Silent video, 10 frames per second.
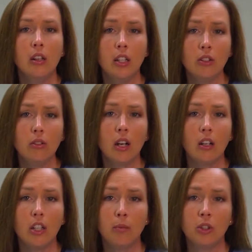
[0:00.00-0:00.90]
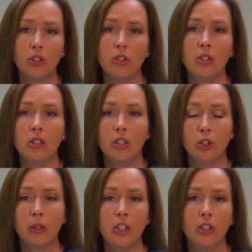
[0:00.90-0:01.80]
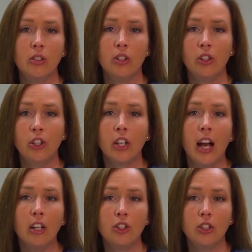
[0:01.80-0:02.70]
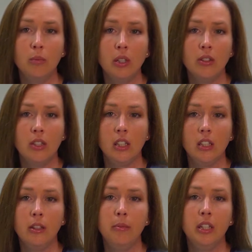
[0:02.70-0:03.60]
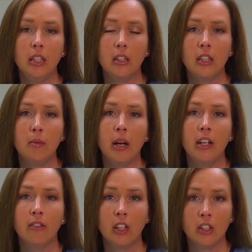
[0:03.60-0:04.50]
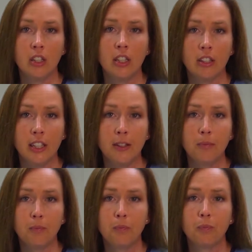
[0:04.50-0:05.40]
These are all emergency situations and your cat should be seen immediately by a veterinarian.